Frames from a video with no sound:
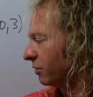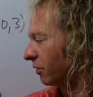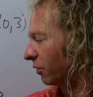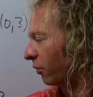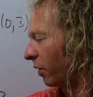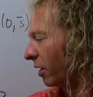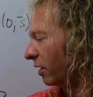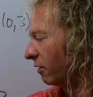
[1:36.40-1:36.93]
So
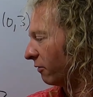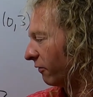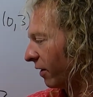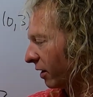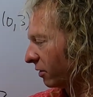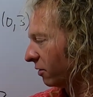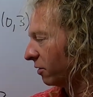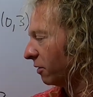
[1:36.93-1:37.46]
the gradient
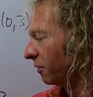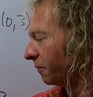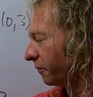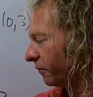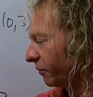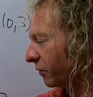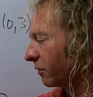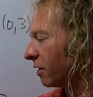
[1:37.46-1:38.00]
vector
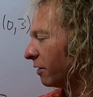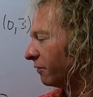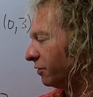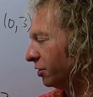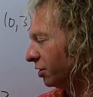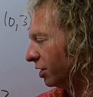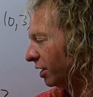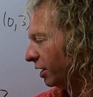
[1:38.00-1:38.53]

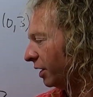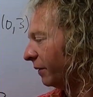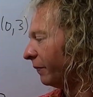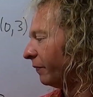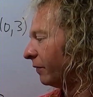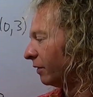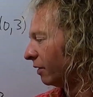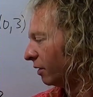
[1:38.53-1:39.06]
of g
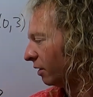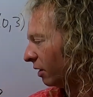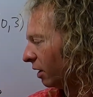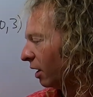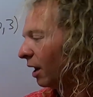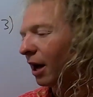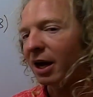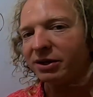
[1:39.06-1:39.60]

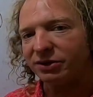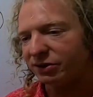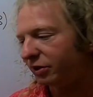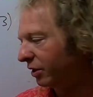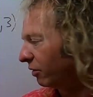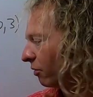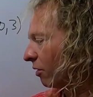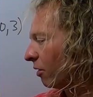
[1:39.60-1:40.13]
at
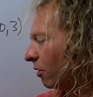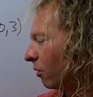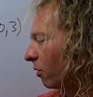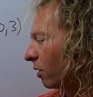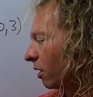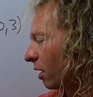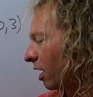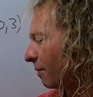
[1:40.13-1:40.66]

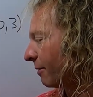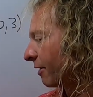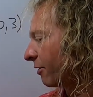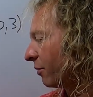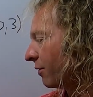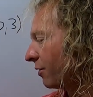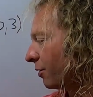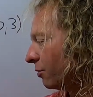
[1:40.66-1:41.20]
0, comma
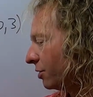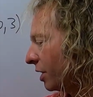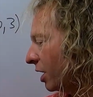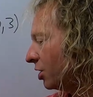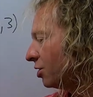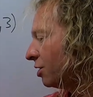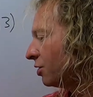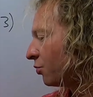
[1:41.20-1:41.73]
3. The
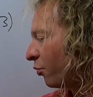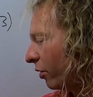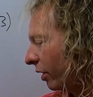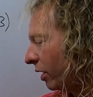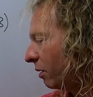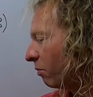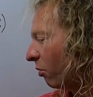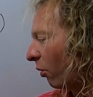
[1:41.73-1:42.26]
notation is
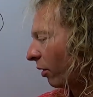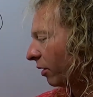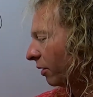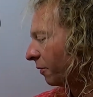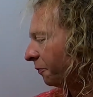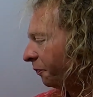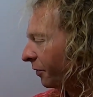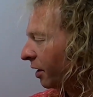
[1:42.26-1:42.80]
really
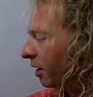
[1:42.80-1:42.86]
important.